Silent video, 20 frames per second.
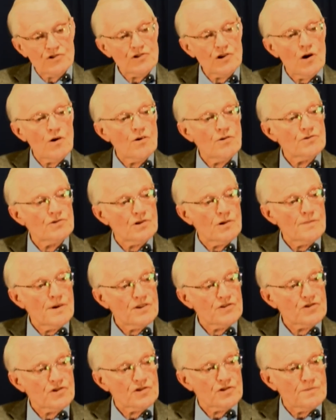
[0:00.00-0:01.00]
Jones or
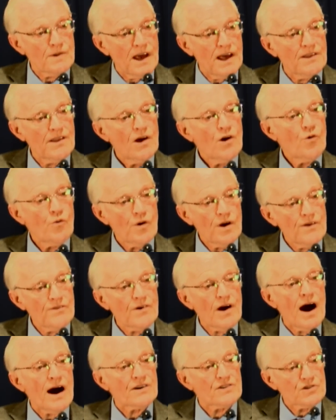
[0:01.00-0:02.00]
Mr. Smith, we've
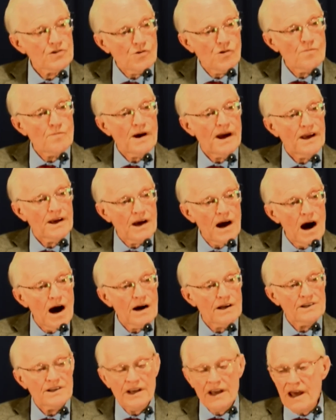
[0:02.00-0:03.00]
got to obey
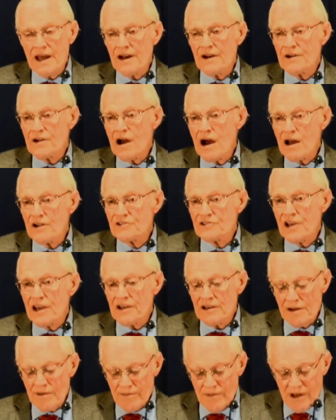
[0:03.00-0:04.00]
God to get in God's
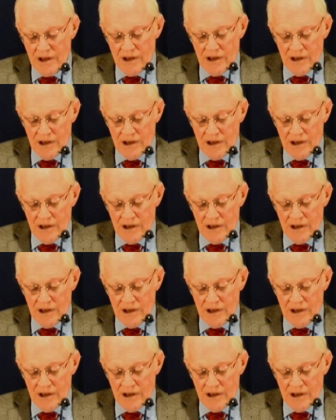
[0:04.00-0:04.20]
kingdom.